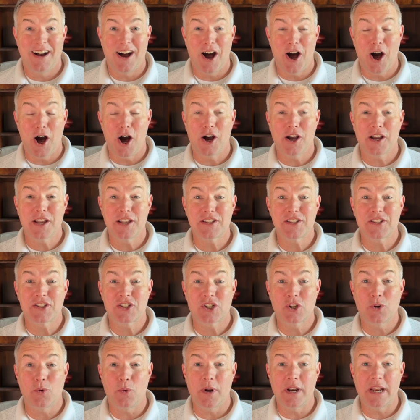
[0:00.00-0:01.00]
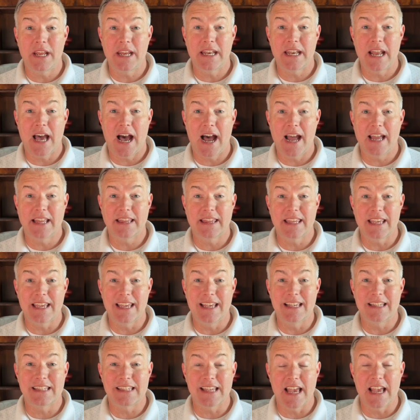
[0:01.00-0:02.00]
August 29th
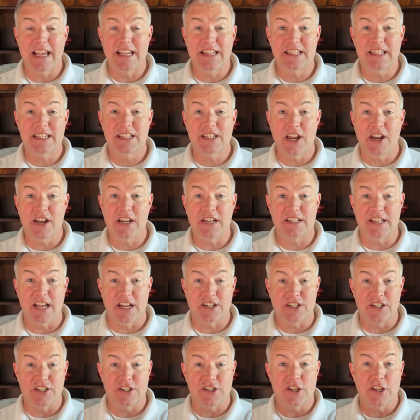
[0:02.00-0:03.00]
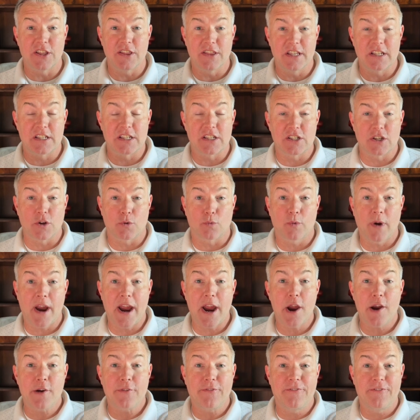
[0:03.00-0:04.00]
is a study session. So this is a
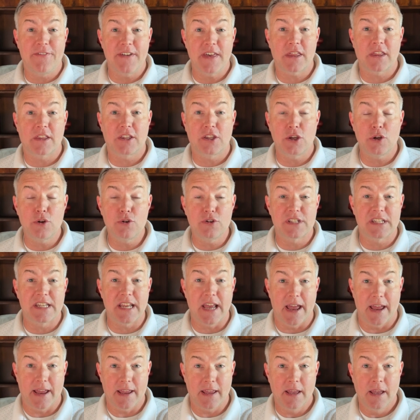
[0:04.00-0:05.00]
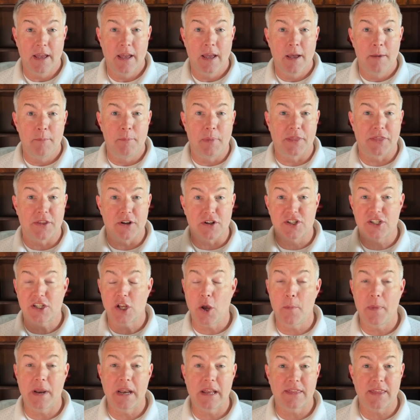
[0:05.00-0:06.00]
rare fifth Tuesday, but there's
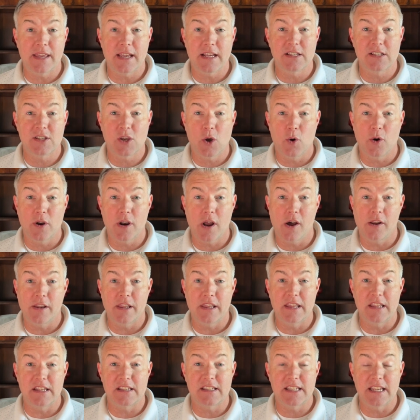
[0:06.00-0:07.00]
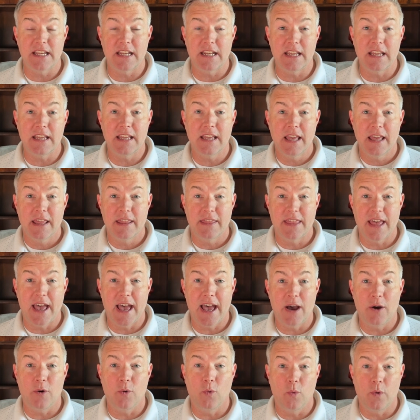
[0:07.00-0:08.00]
so many things going on in the city
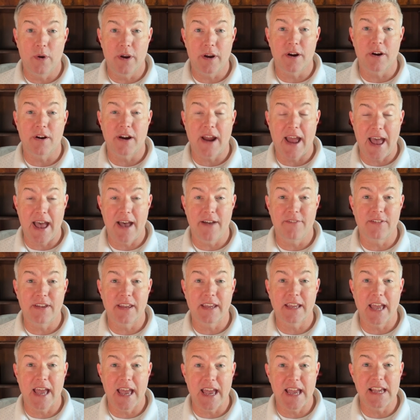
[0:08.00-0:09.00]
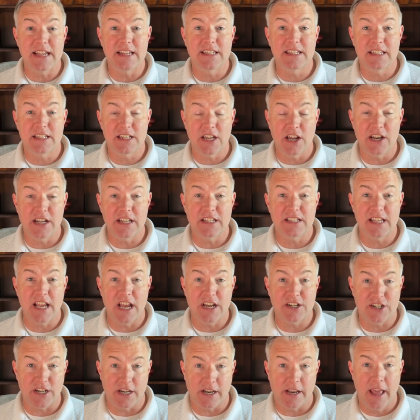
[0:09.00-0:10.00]
that we're having a study
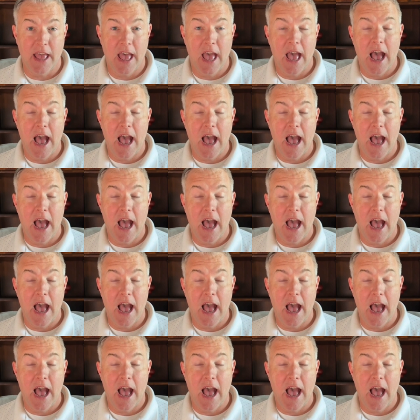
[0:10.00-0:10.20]
session.